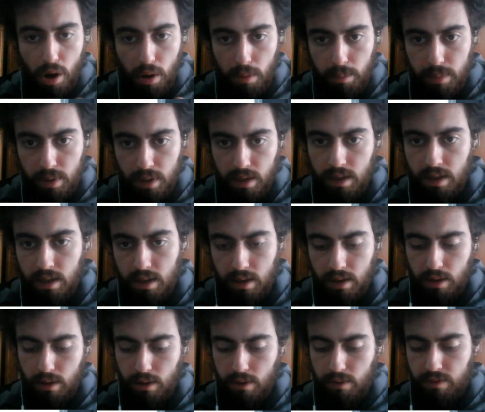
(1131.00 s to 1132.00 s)
bob
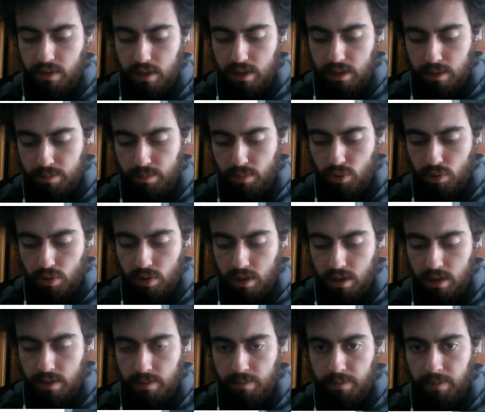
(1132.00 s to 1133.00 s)
of this
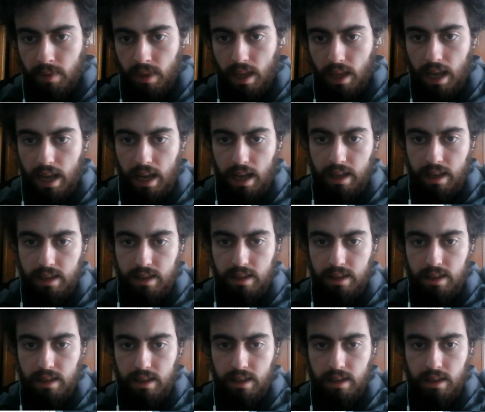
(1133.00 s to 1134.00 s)
book,
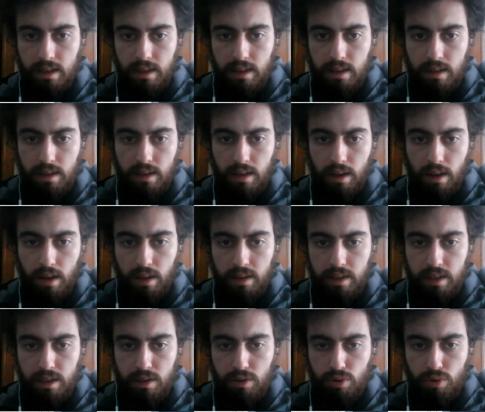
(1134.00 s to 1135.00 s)
and
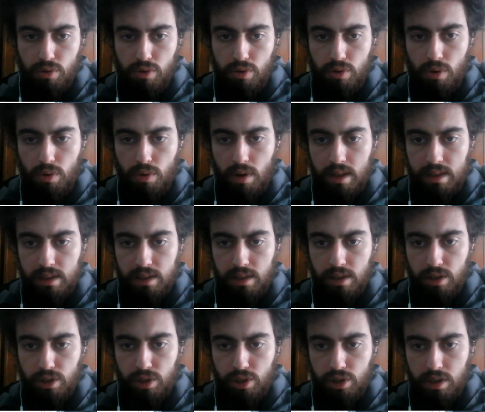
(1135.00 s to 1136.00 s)
I'll need to go and
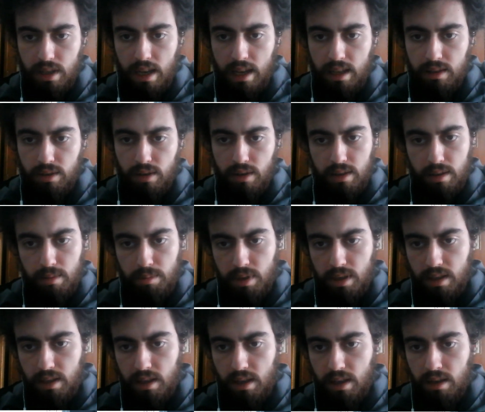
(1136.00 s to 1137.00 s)
search that on the
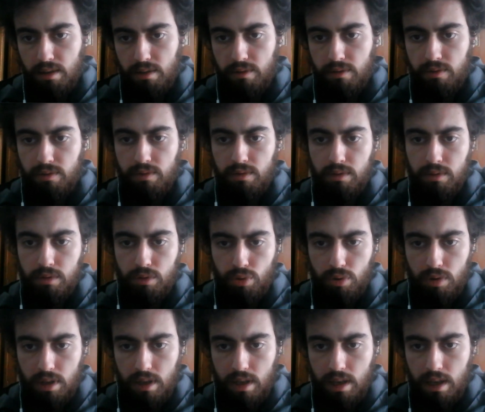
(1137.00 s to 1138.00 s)
PDF
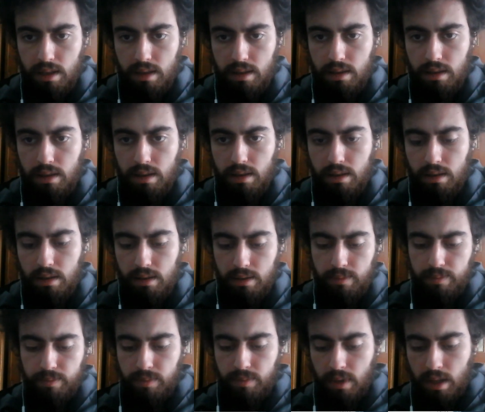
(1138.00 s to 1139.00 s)
to get
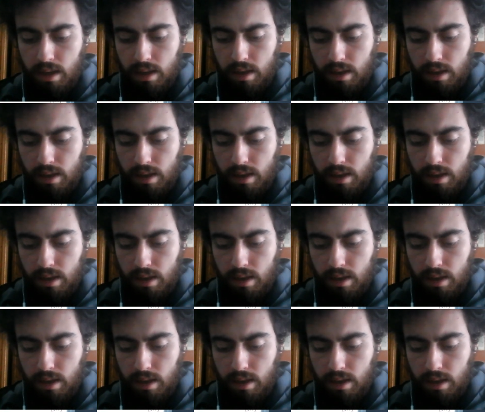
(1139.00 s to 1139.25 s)
the